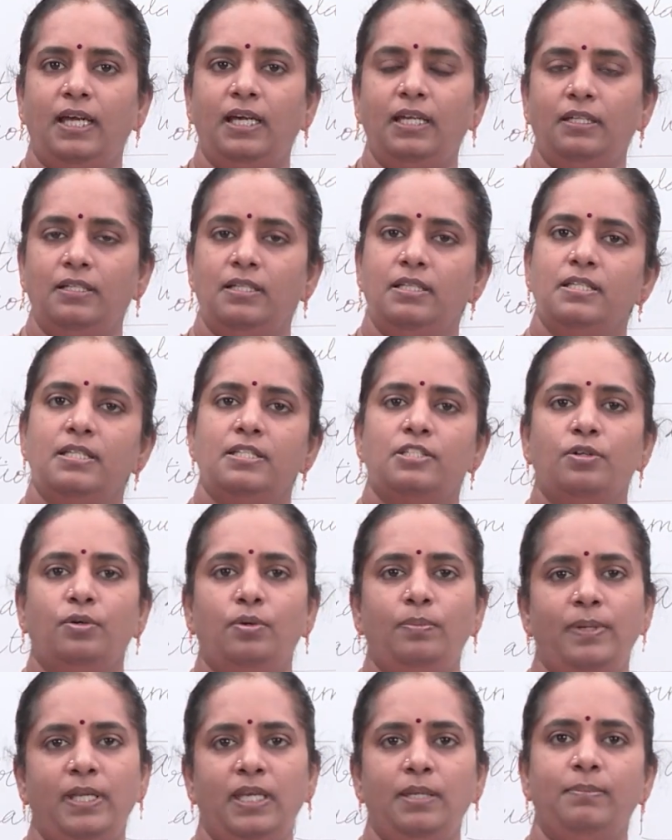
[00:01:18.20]
are so
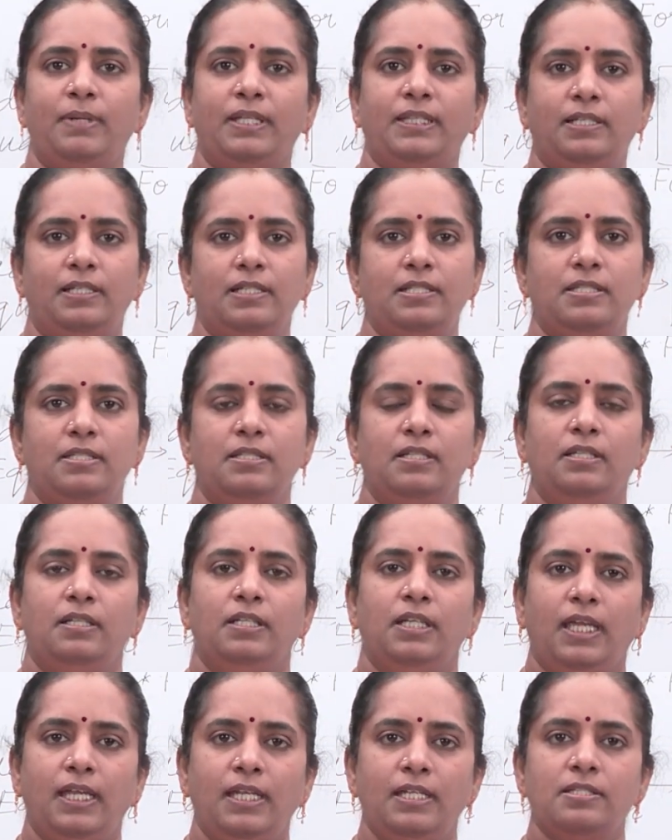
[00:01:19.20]
many methods
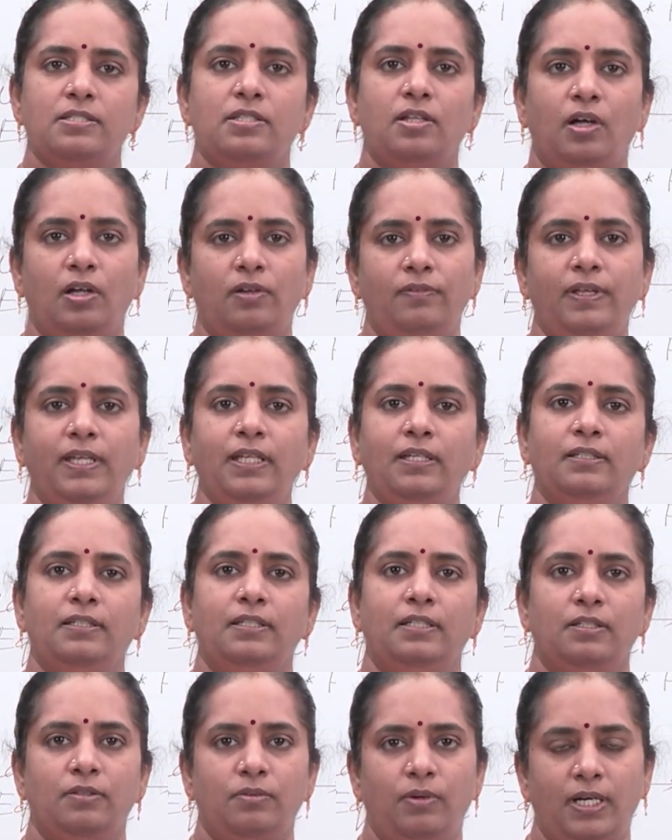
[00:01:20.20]
in solving
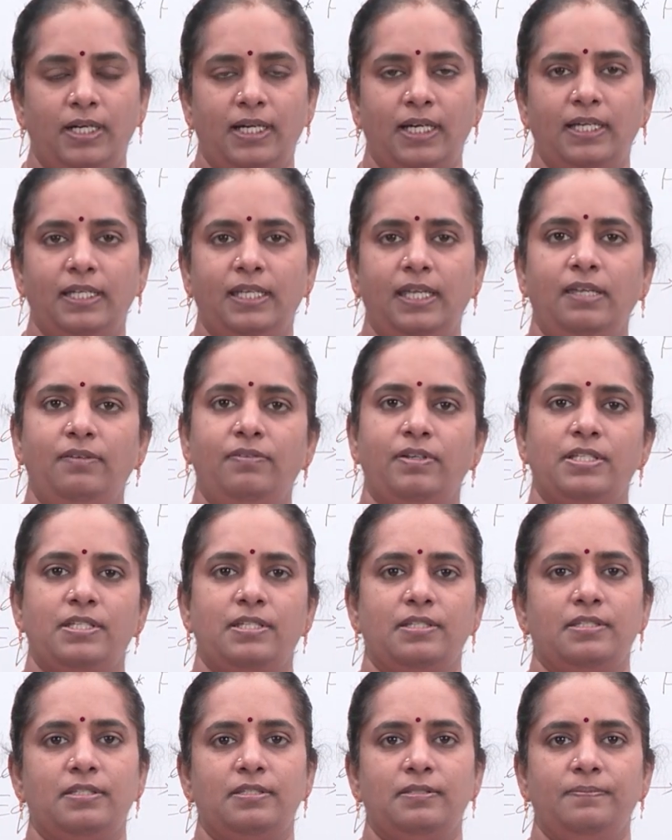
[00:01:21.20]
quadratic
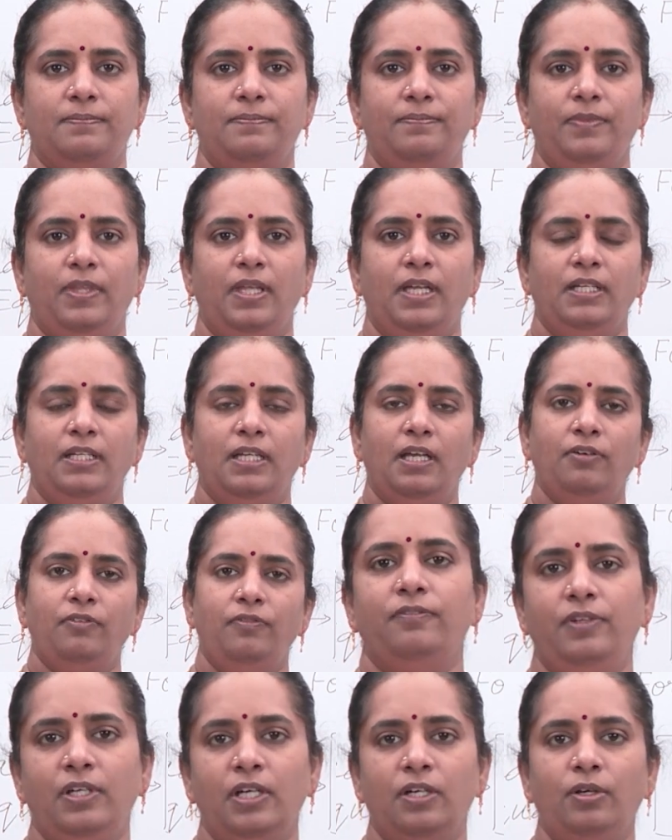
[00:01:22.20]
equations. Now,
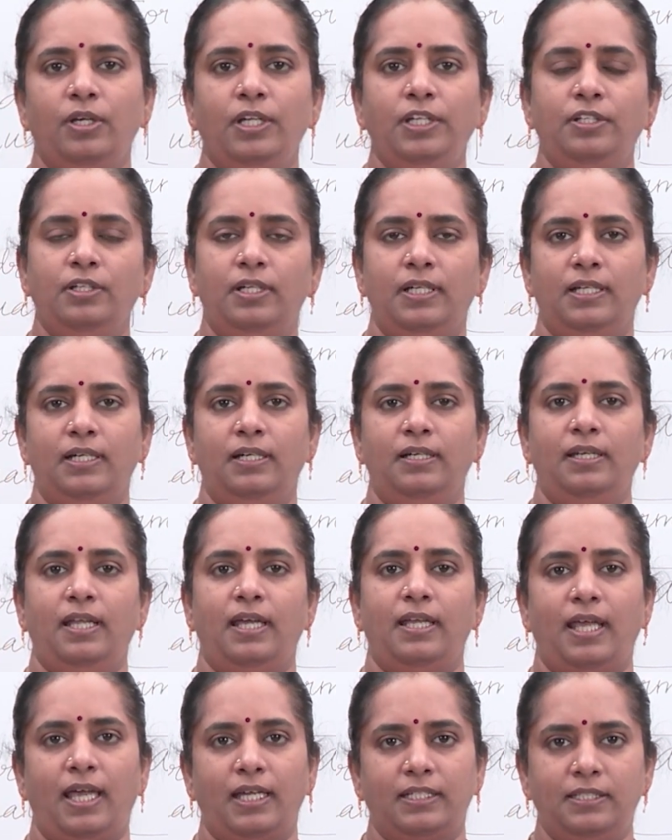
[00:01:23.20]
we are going to learn
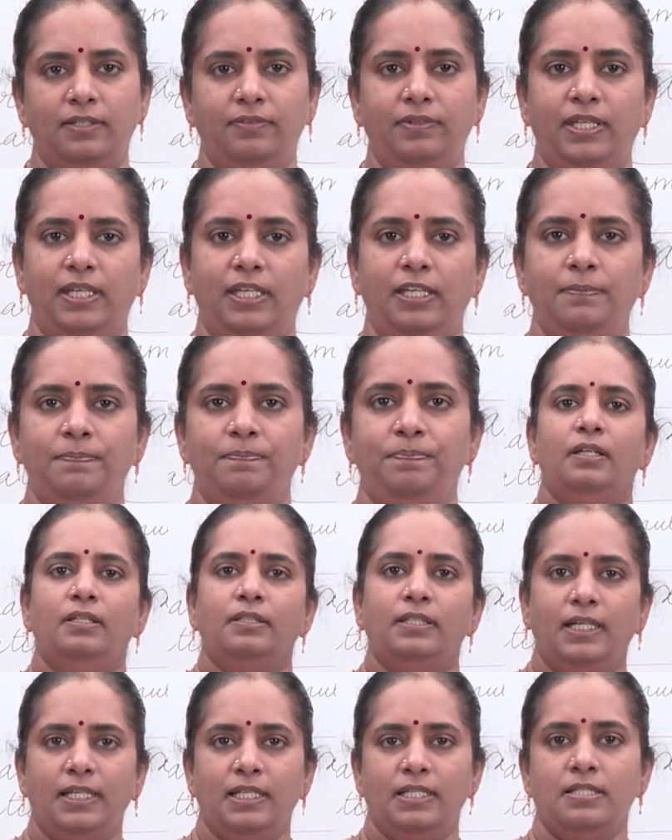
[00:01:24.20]
an activity,
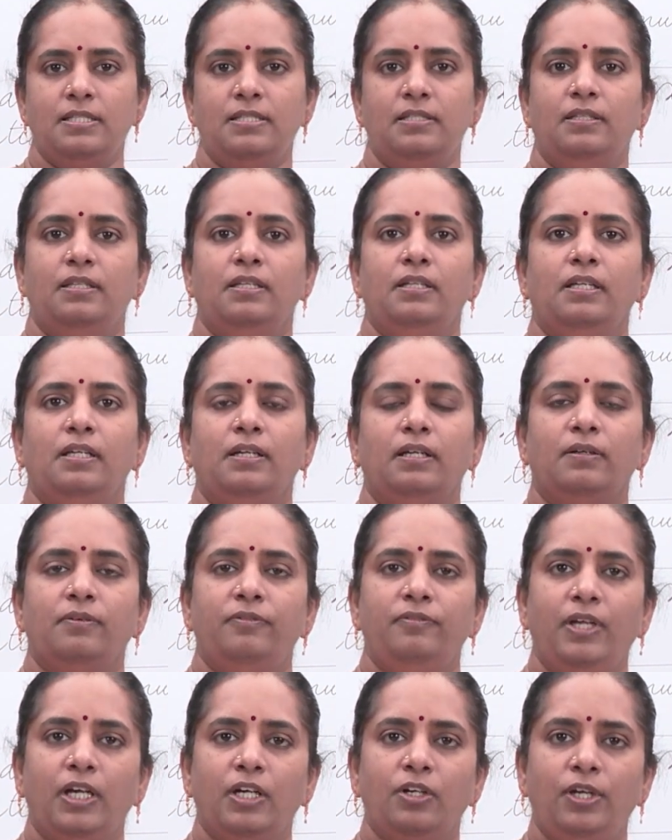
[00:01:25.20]
that is,
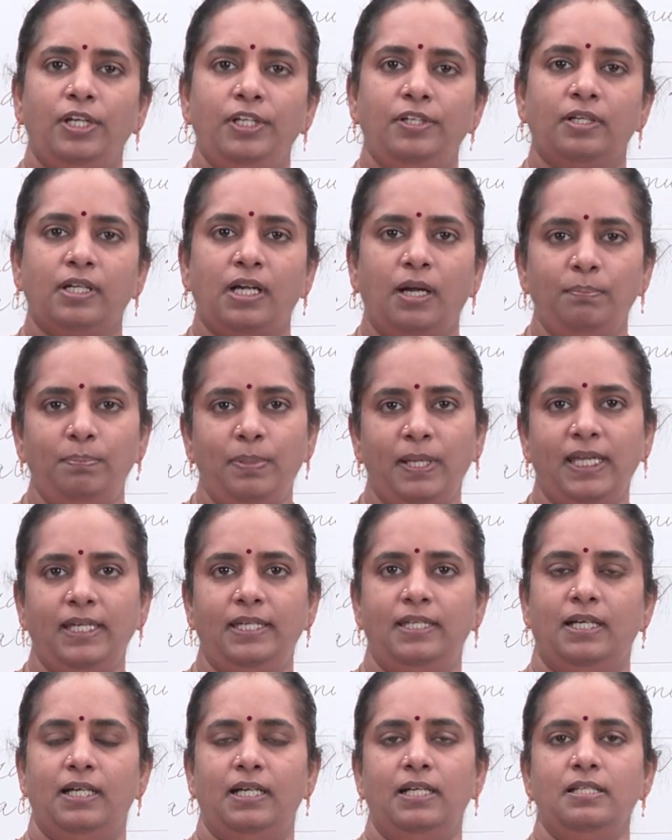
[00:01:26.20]
we are going to
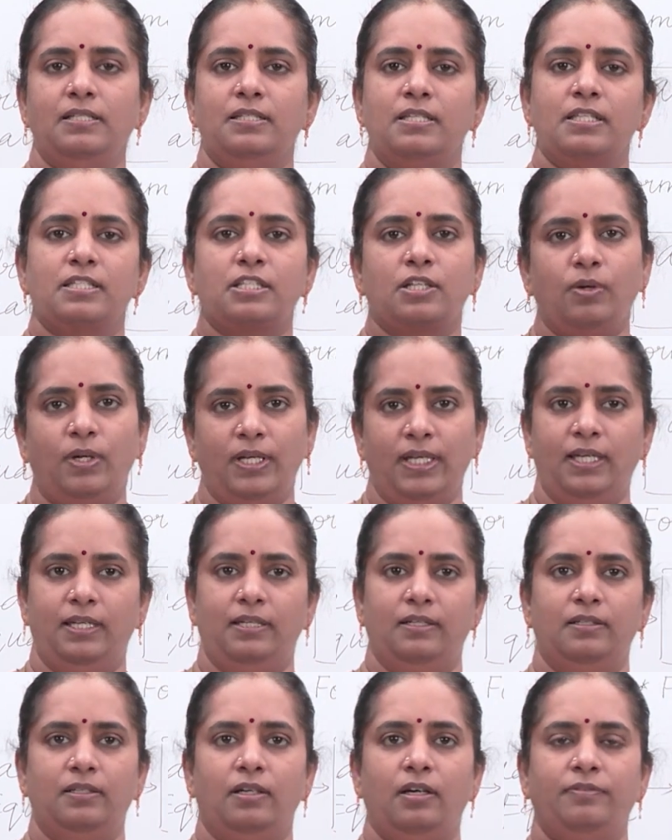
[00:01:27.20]
complete a
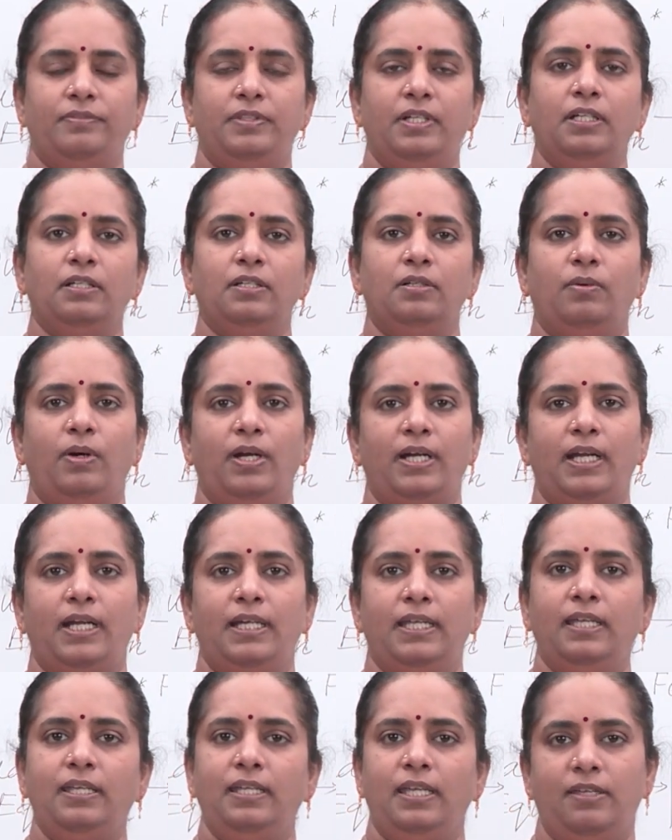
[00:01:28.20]
square of the
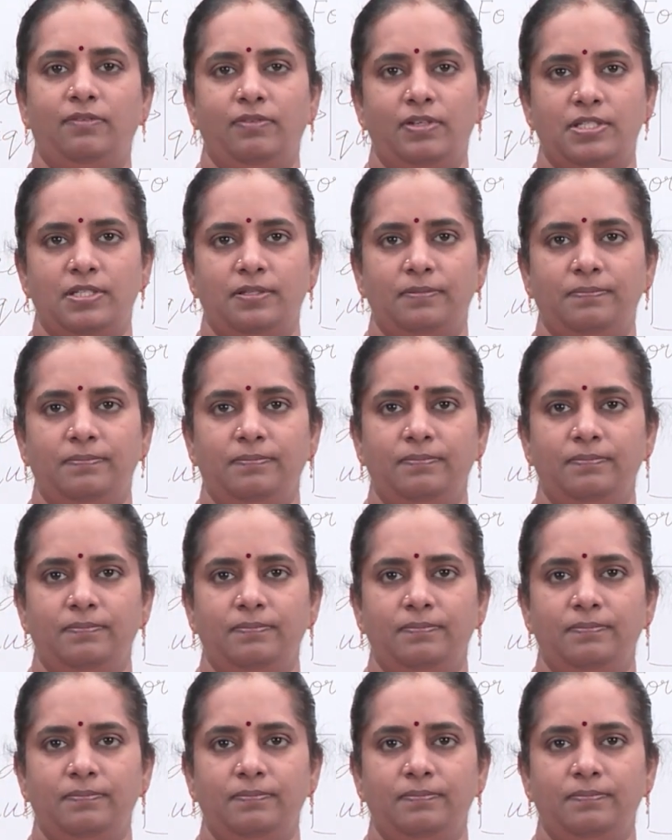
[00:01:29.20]
quadratic equation.